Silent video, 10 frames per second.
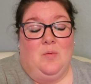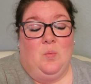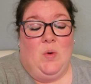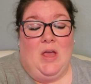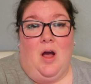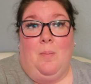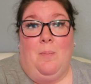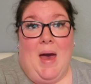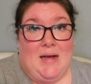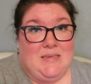we are
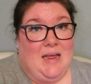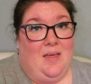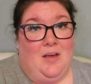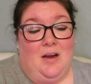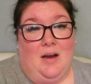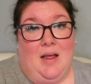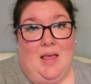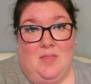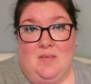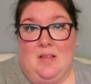back together
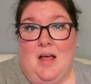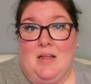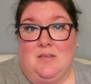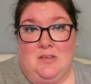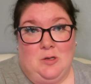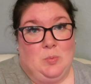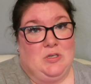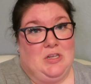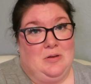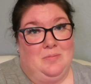in the salon
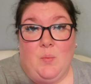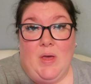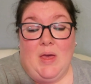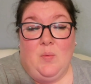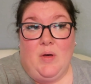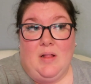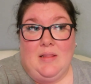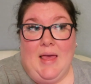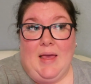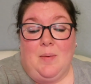super soon. We will
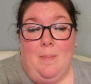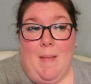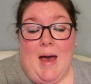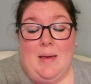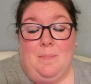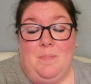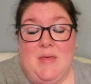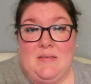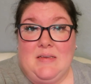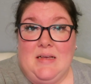link my
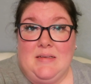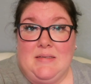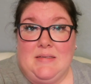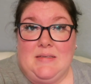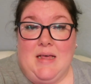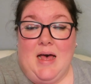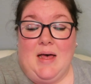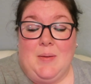business